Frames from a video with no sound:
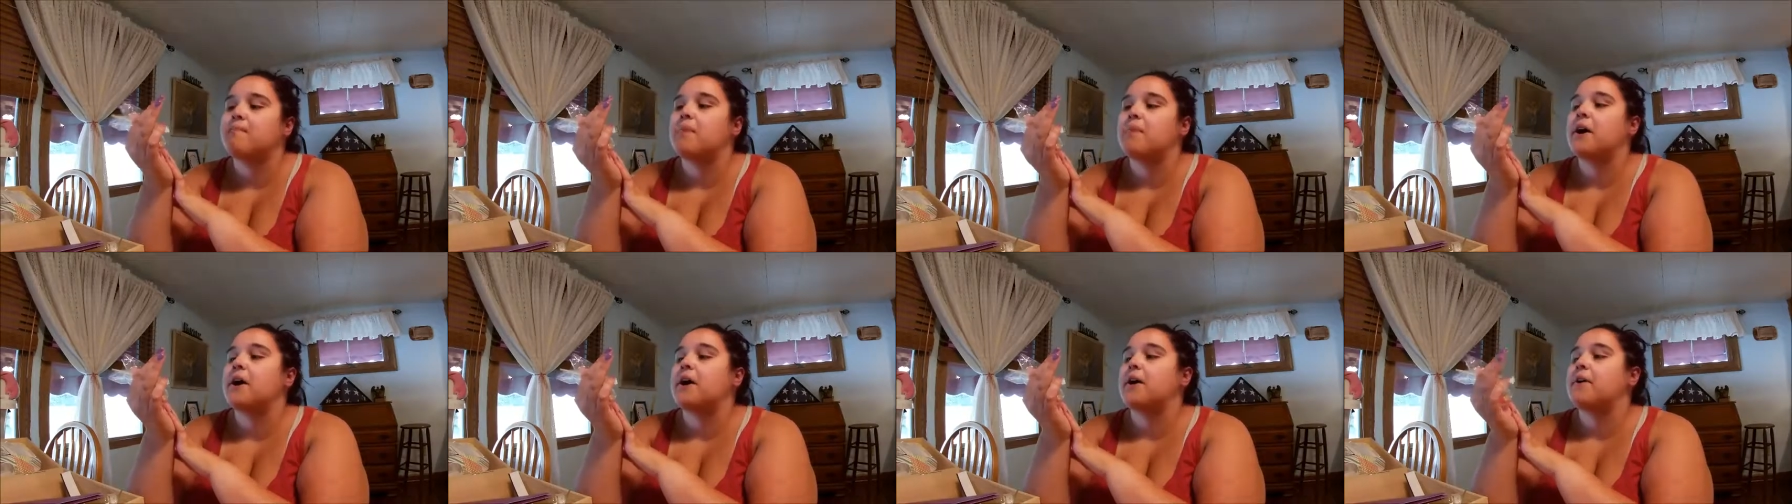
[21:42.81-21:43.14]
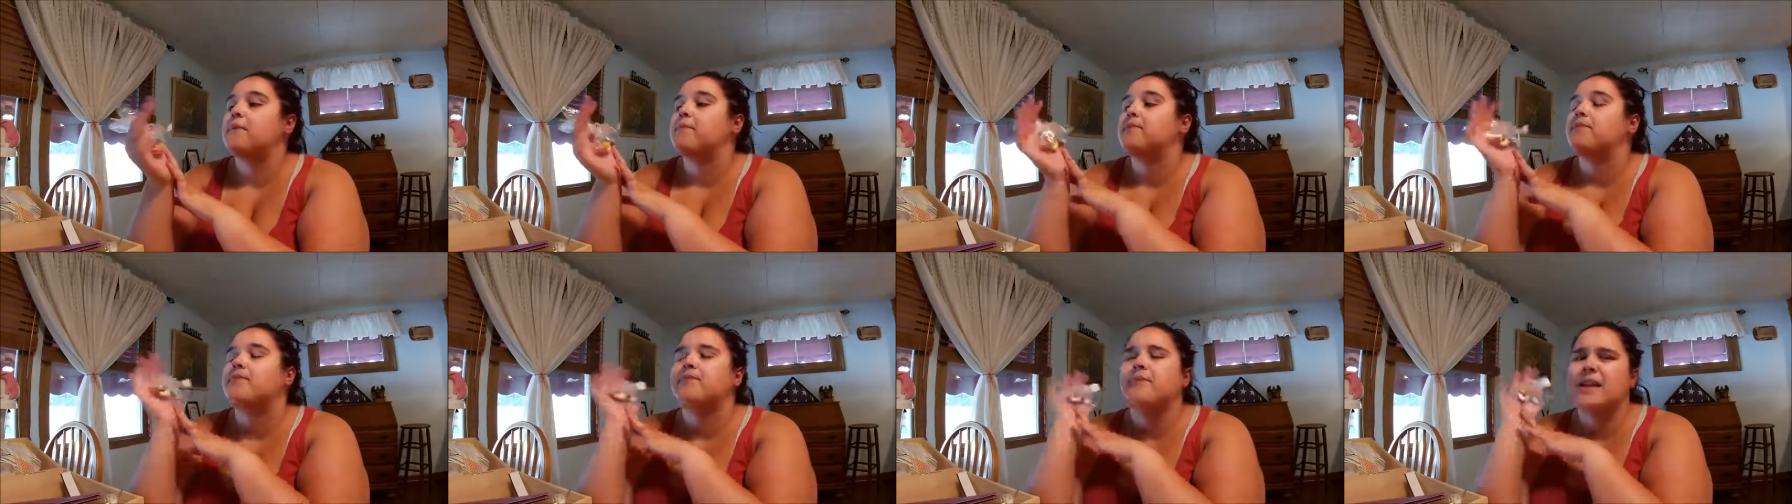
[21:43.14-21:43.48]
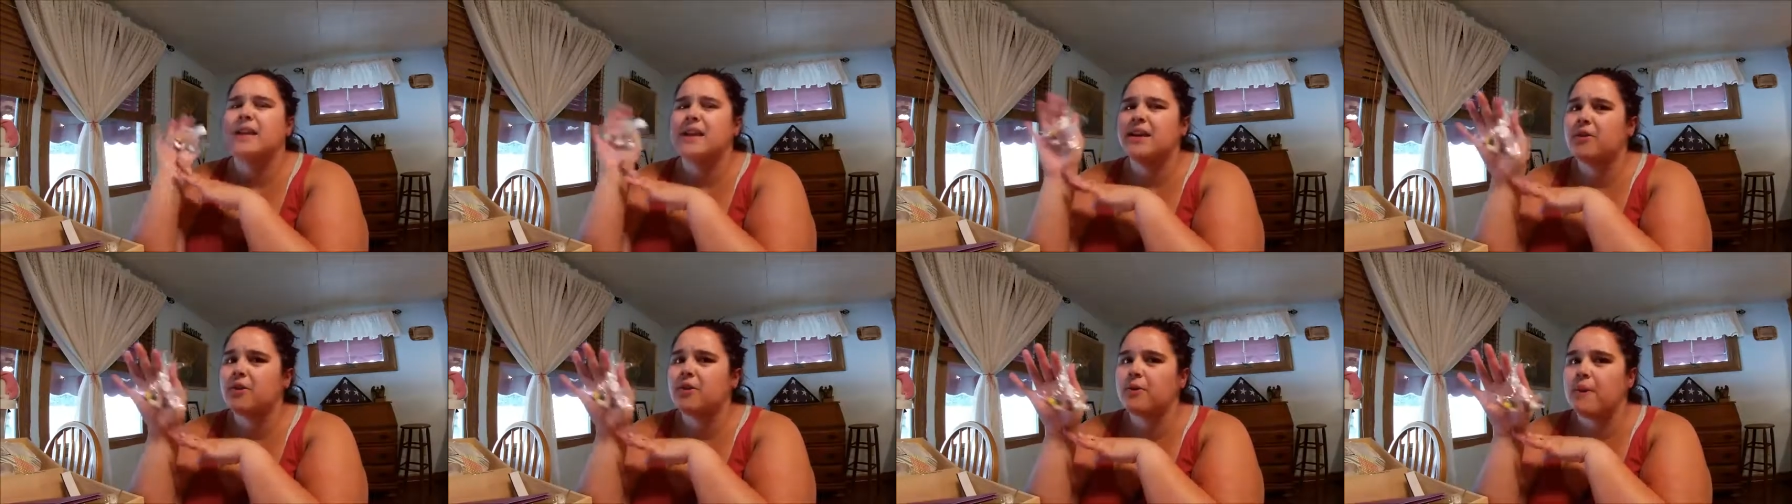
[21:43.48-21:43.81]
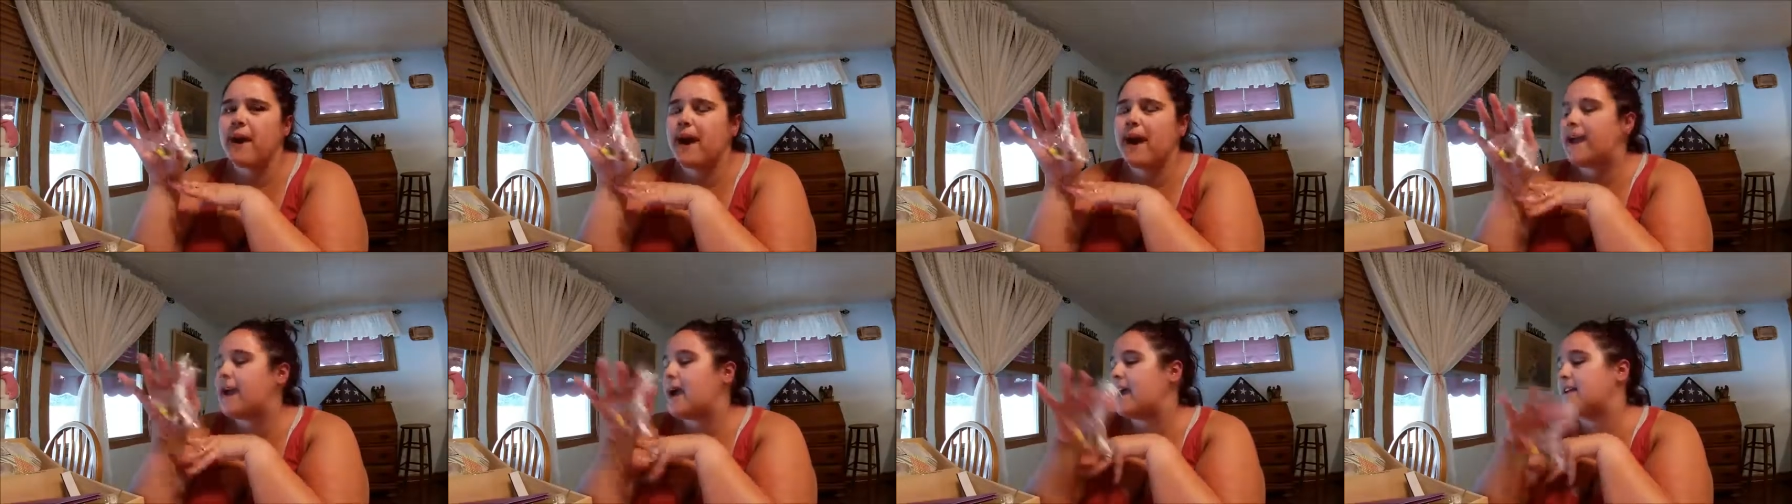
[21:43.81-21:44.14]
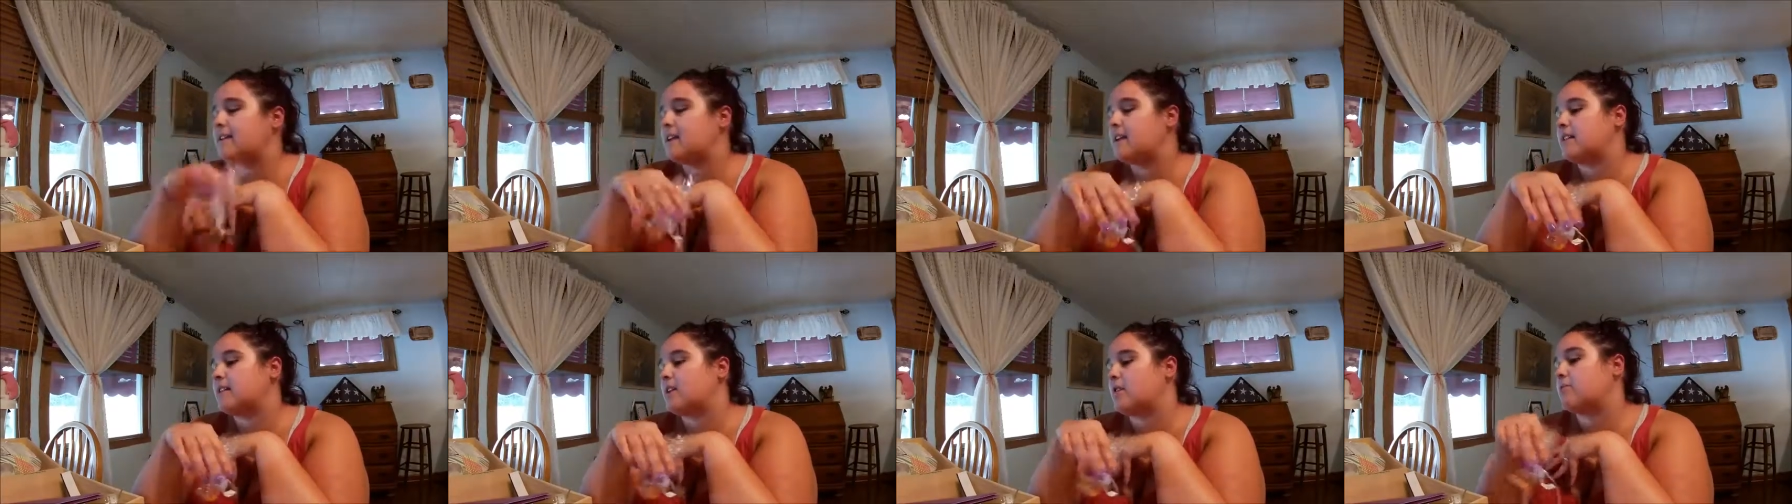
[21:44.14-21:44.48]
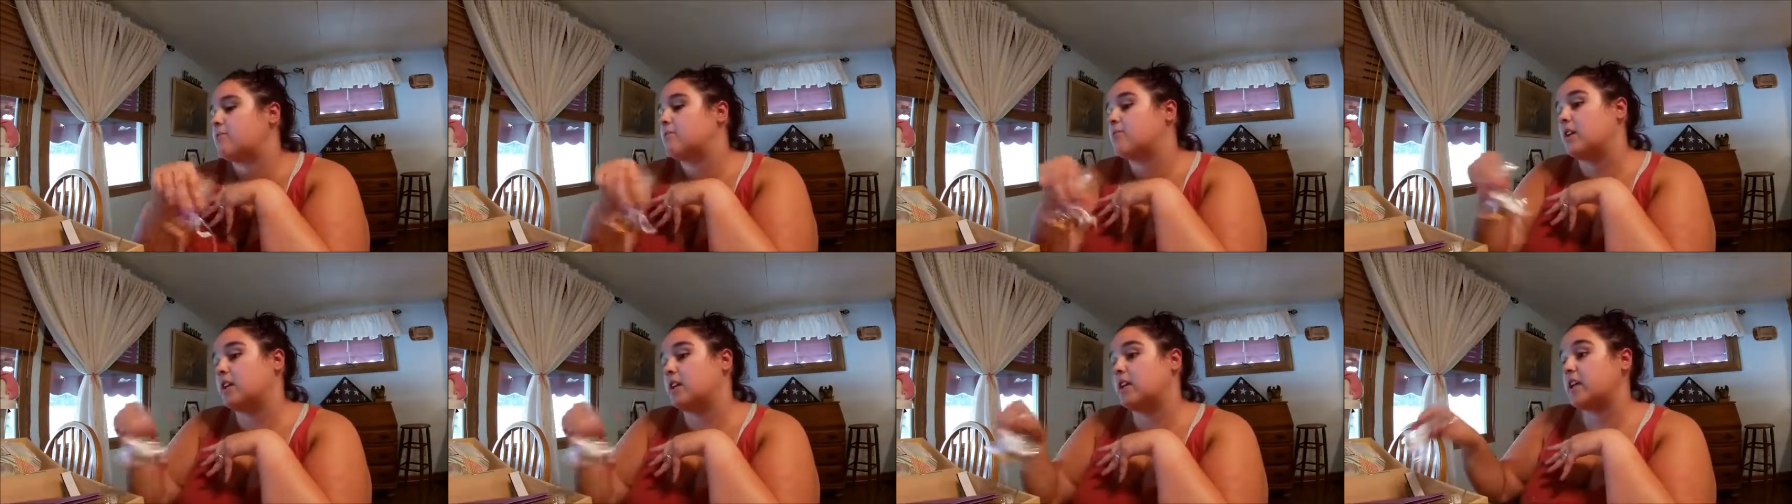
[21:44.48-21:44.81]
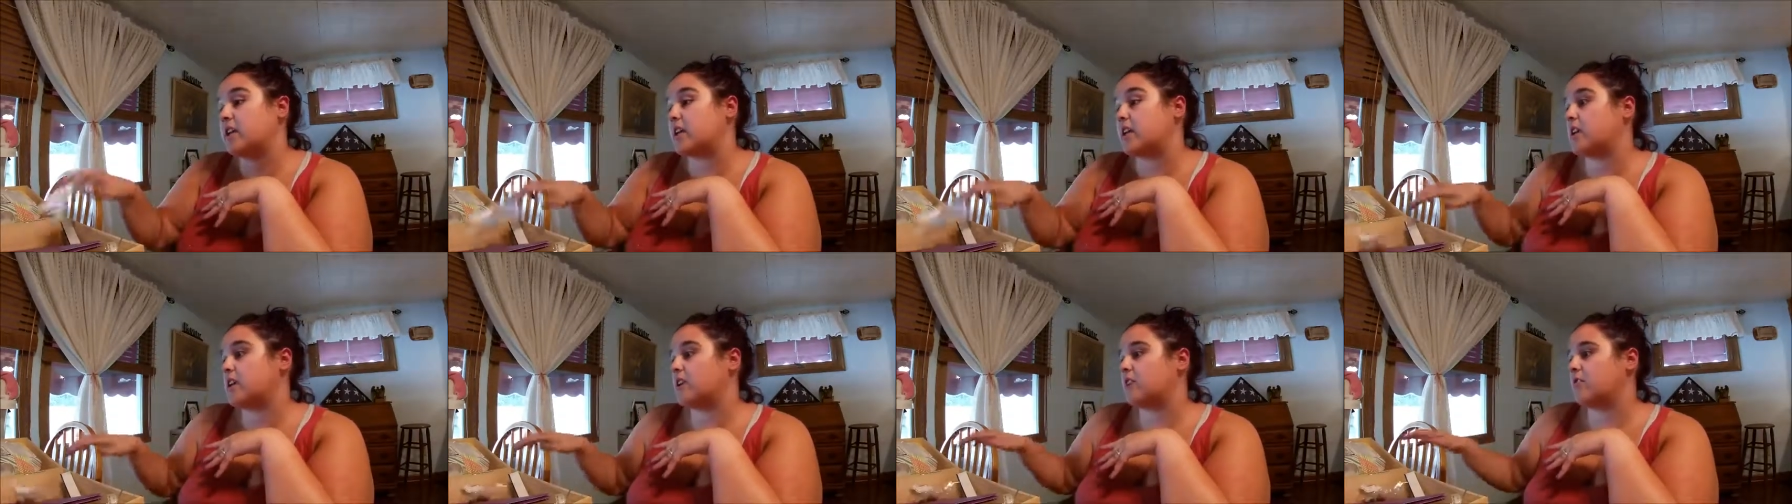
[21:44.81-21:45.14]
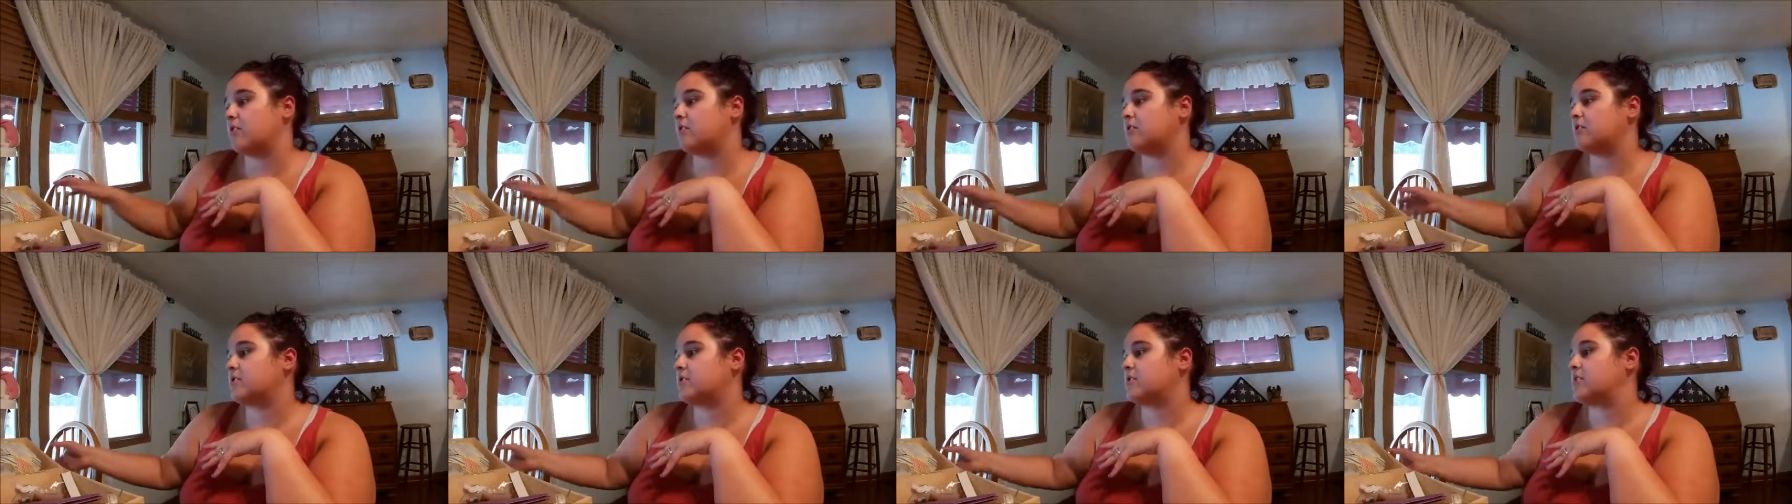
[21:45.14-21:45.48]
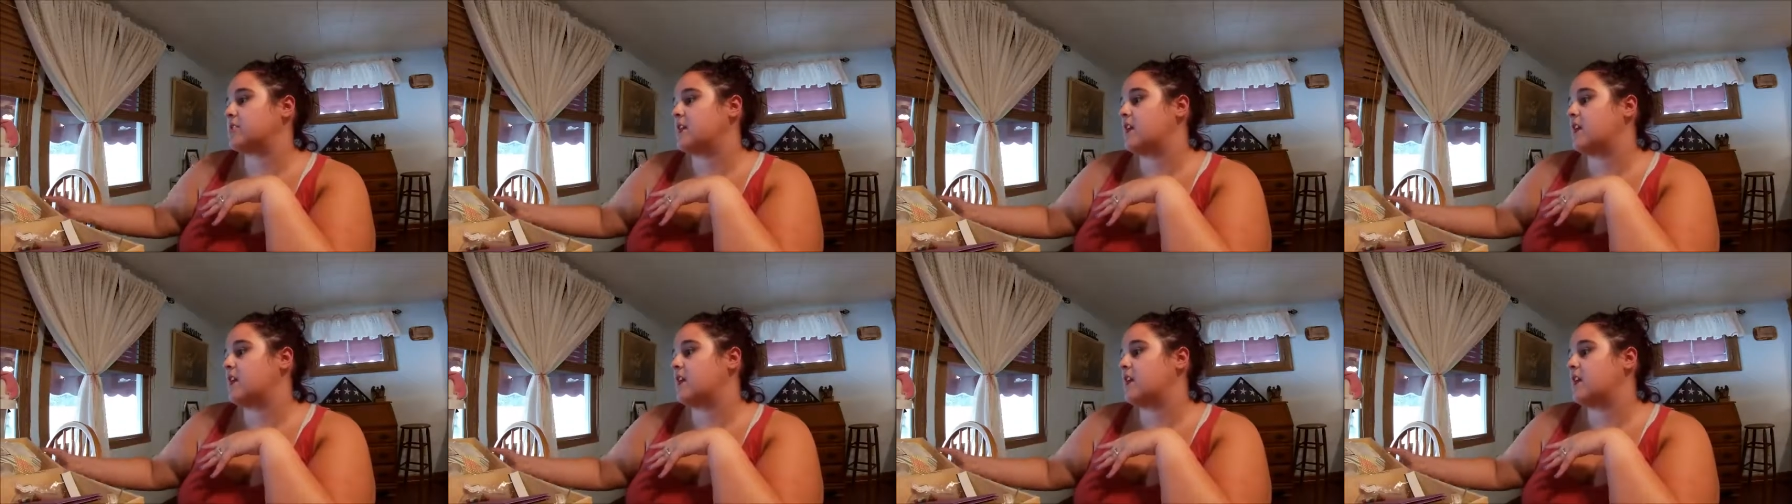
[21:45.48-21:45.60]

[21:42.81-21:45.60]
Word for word: but either way, I think they're really cute.